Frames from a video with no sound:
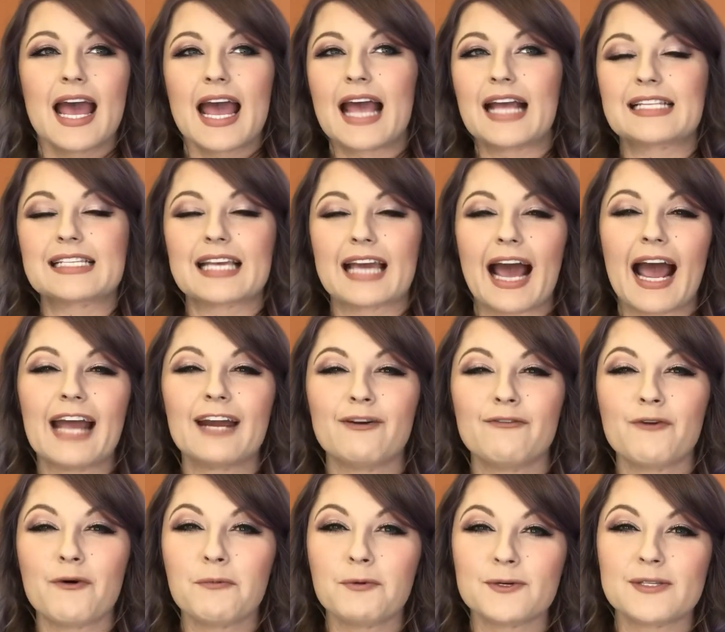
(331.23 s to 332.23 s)
it's kind
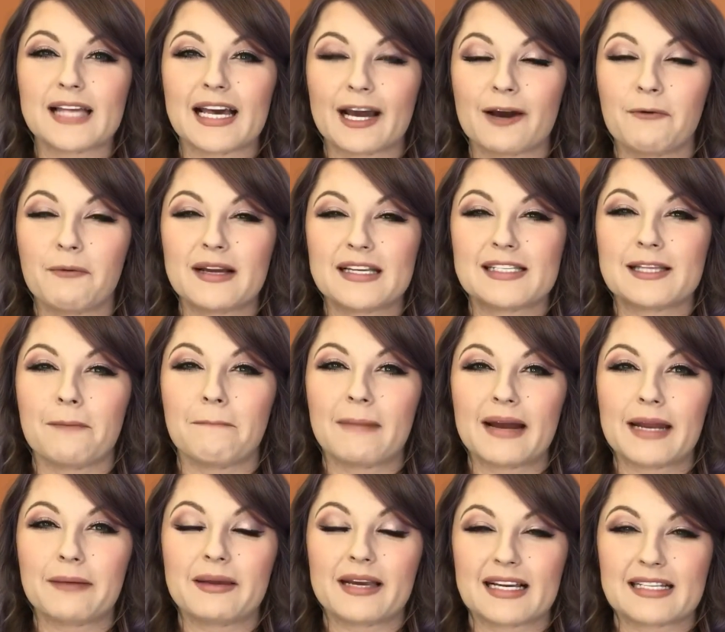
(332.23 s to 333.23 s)
of almost like a waste of
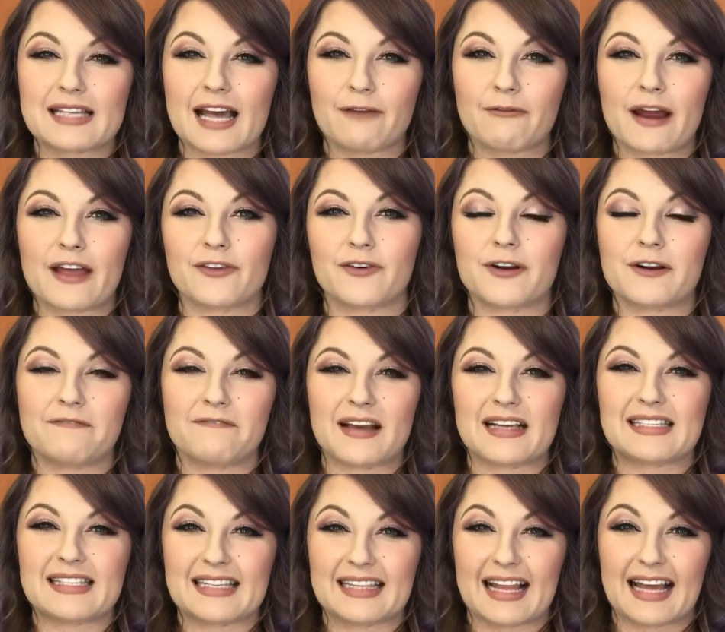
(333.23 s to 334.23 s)
money because I rather
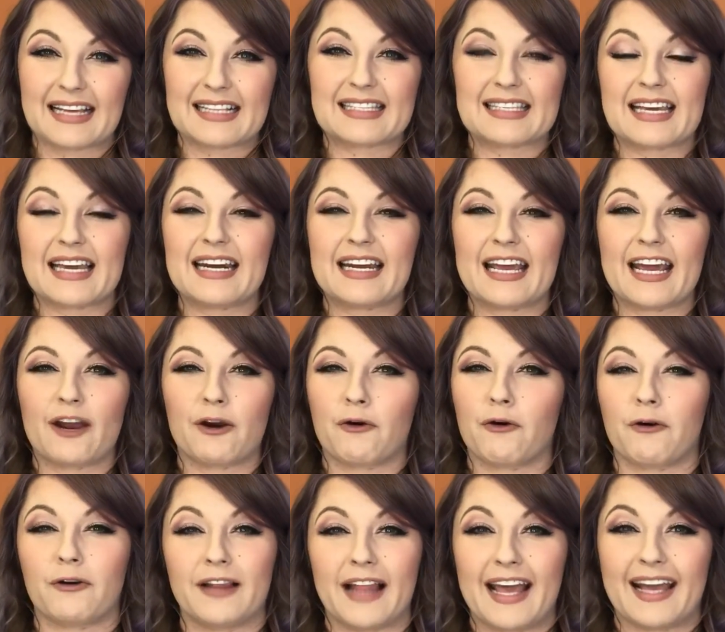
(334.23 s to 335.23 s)
invest in like skincare
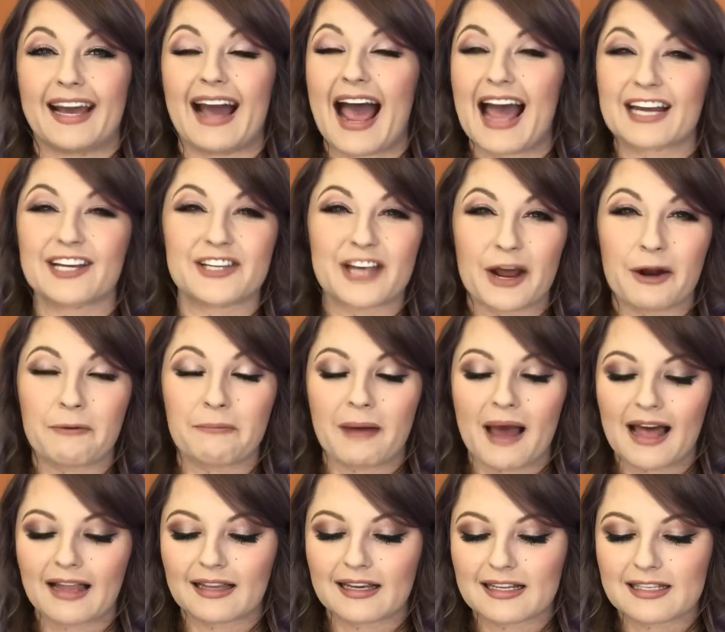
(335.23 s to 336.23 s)
or like eyeshadow
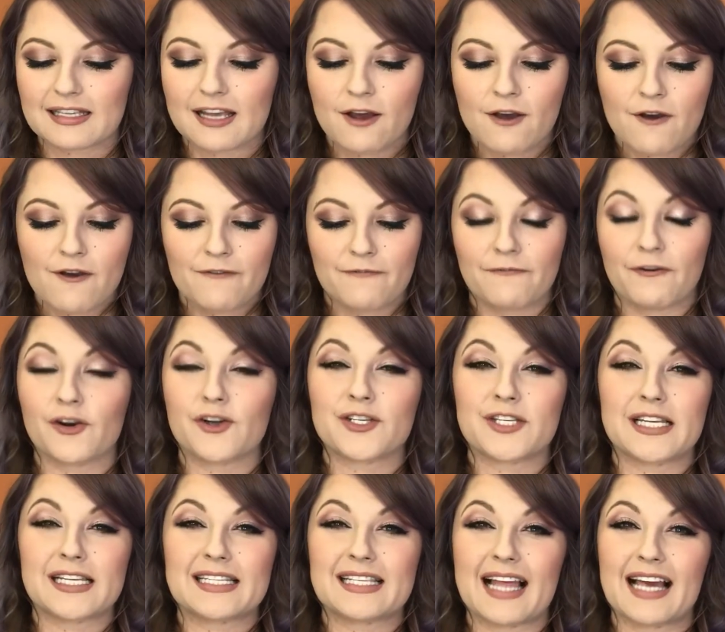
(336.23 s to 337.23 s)
palettes
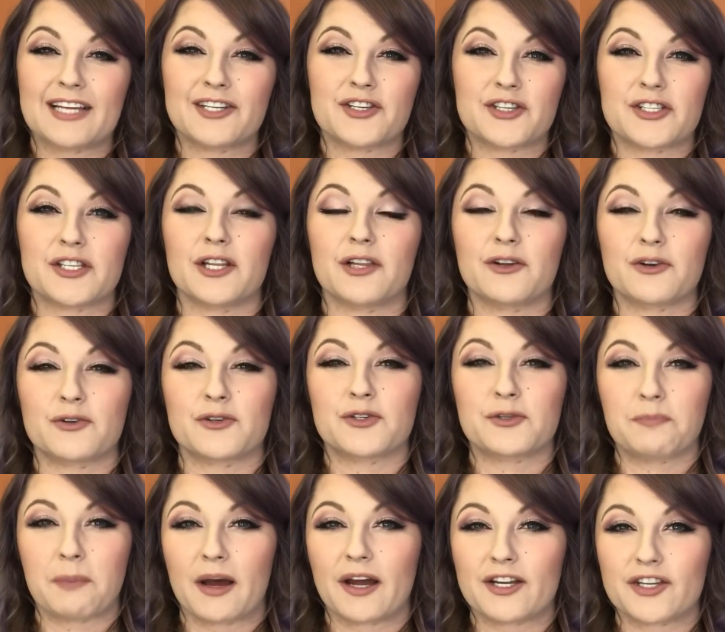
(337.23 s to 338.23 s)
versus like just a little
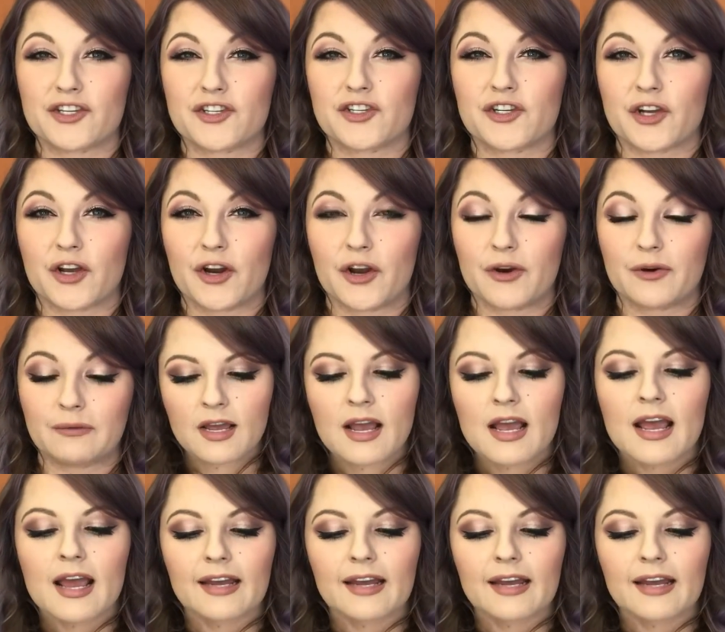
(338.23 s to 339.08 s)
sponge, you know?